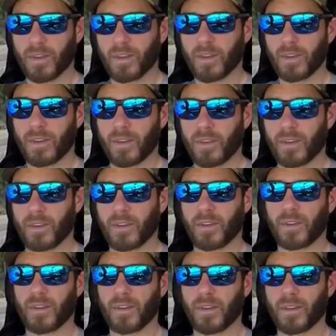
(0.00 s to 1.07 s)

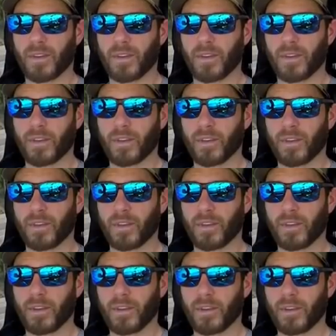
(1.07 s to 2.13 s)

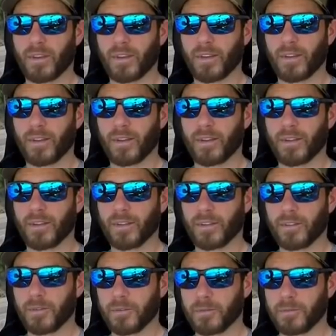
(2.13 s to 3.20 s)

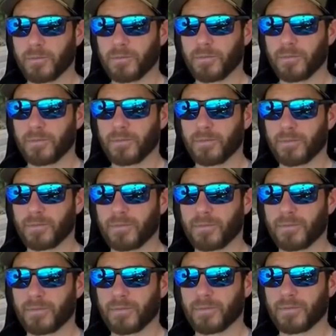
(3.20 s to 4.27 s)

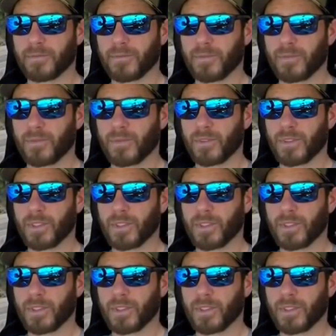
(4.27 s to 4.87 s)
The person shown says nothing.